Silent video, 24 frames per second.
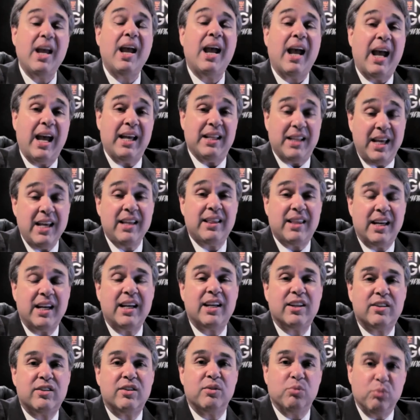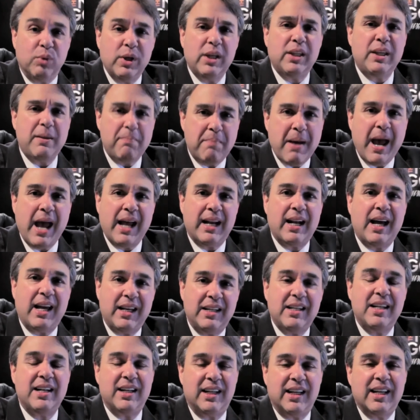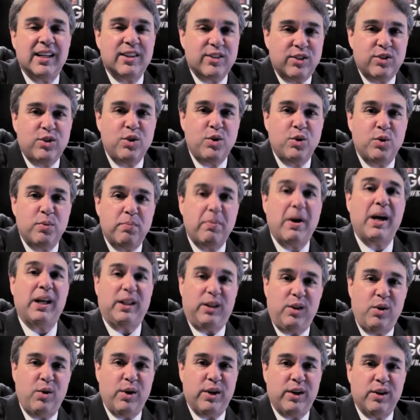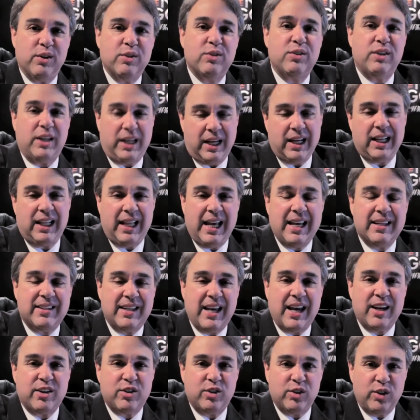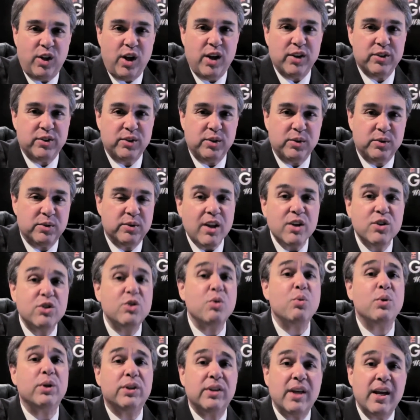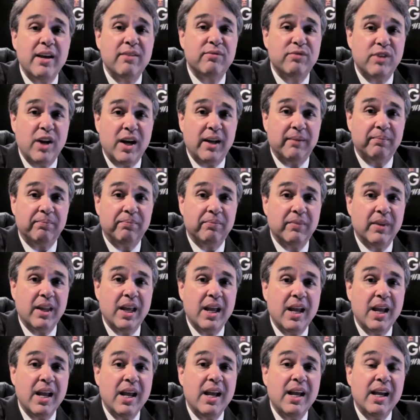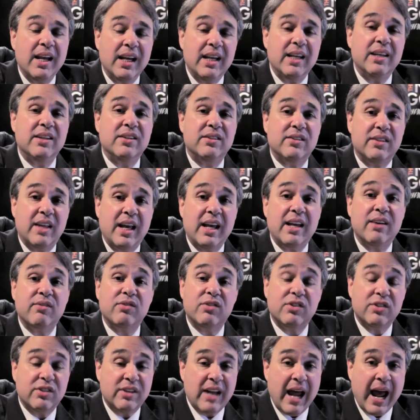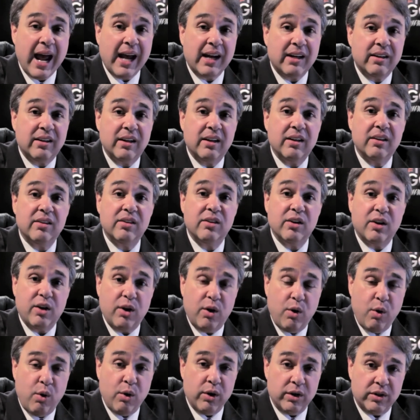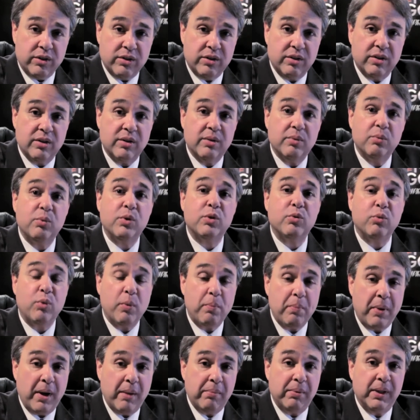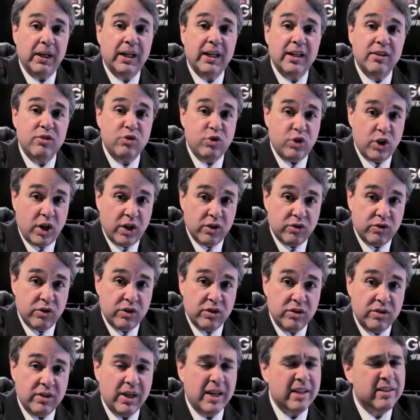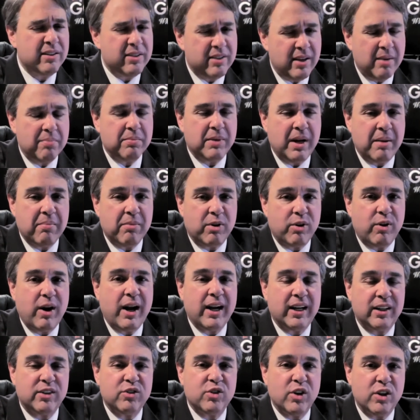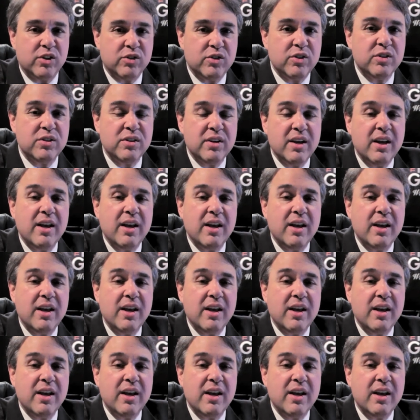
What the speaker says: And they think it's a really bad idea to get sued by lawyers in class action lawsuits. So what they have done is they have stacked the courts with Republican judges and some Democratic judges